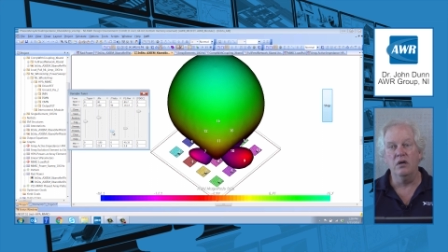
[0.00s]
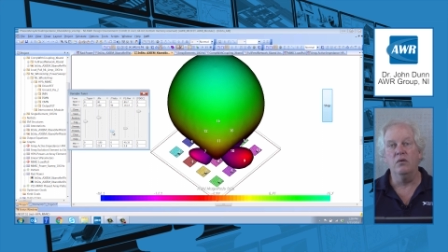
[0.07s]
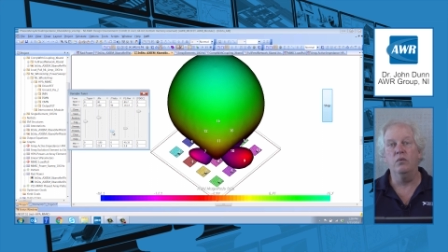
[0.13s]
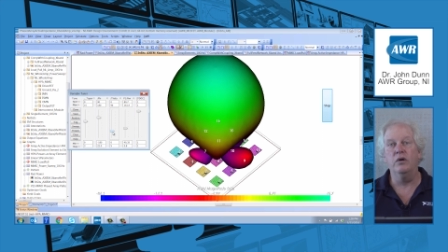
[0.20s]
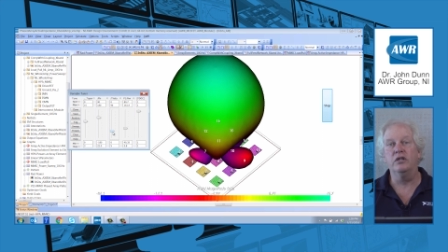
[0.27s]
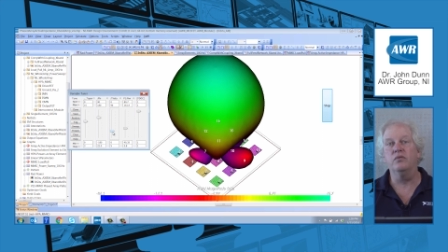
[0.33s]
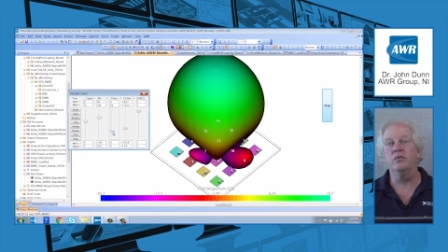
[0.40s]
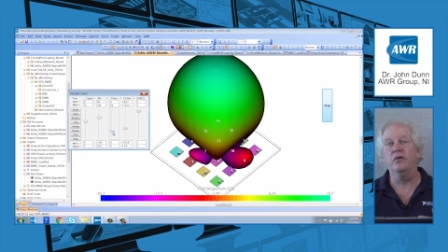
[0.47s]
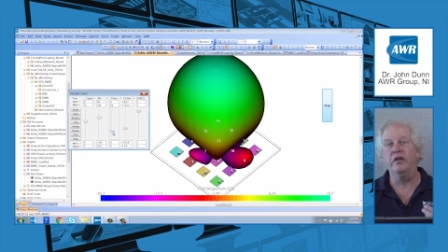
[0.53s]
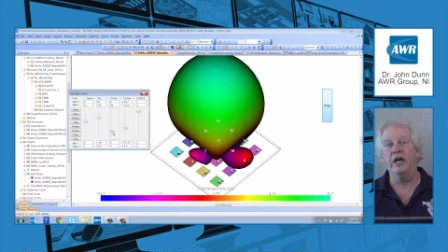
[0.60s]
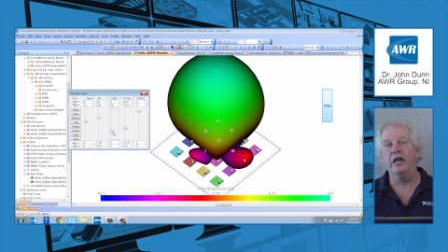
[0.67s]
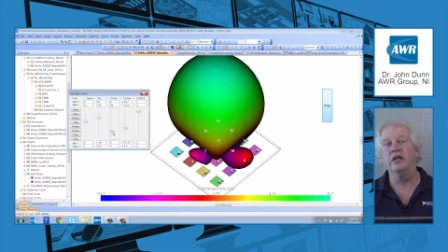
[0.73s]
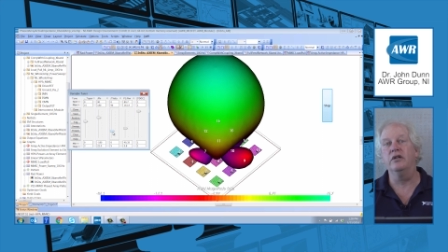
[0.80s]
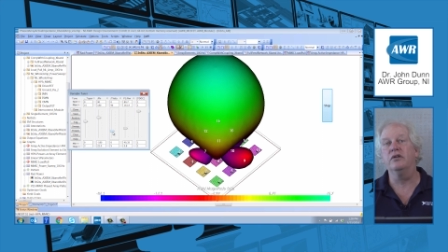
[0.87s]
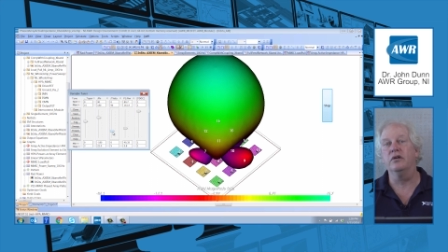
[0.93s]
which will
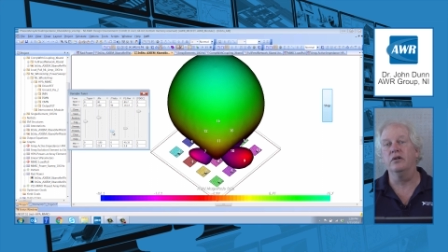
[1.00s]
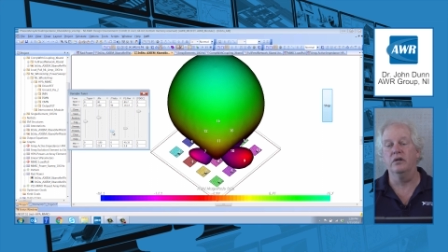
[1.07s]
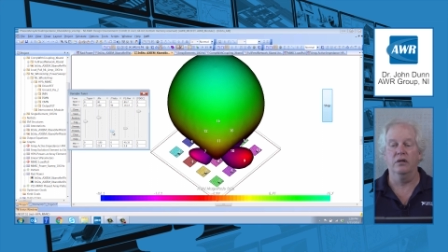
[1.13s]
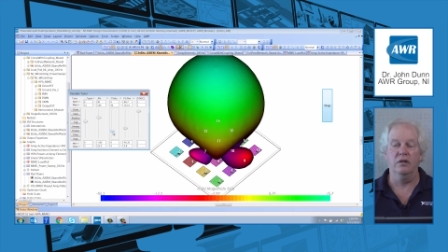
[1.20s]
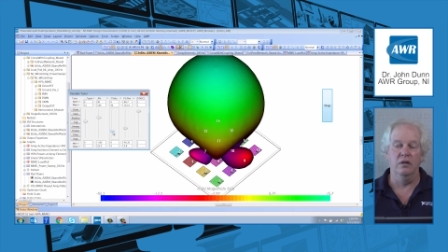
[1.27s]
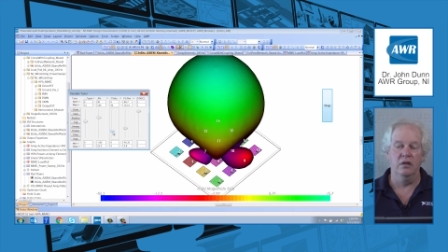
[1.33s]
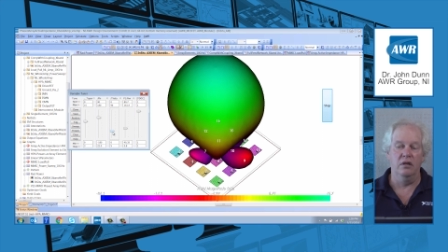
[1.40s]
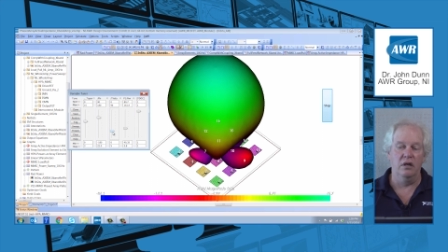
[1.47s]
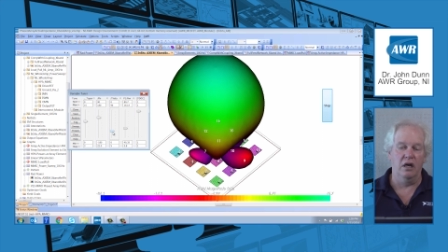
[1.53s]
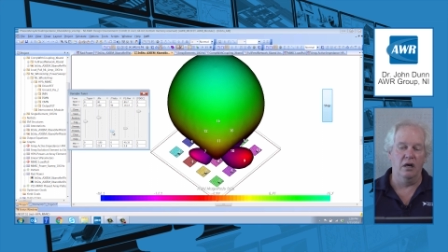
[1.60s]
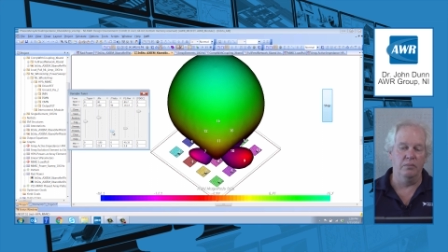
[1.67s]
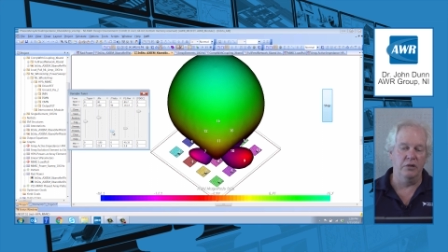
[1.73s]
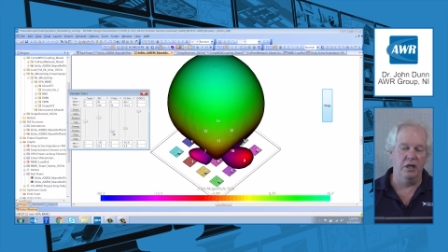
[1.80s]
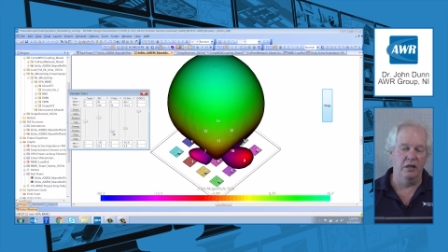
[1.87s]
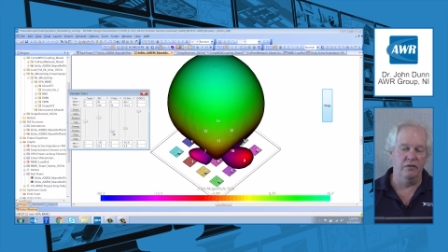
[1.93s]
then in turn
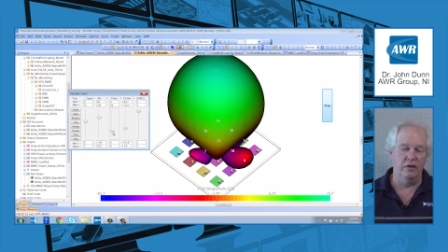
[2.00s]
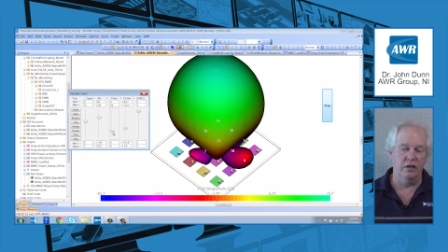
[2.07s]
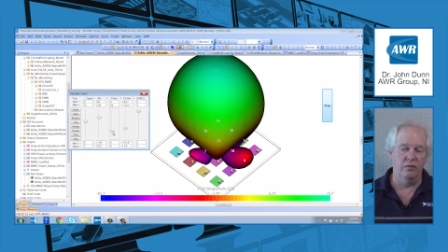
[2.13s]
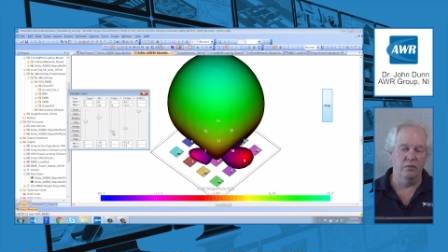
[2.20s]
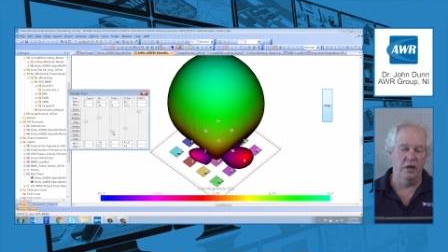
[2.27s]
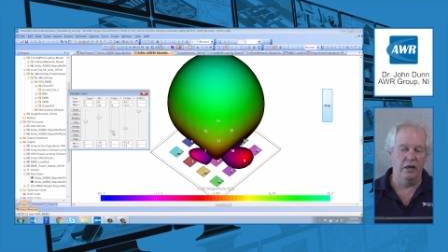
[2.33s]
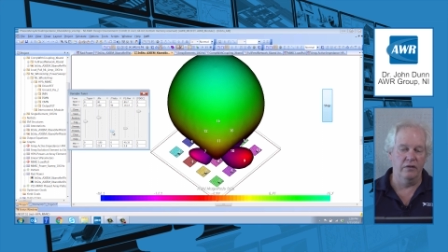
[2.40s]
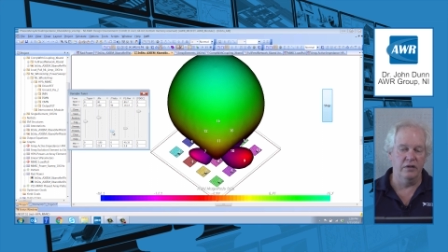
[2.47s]
update the array.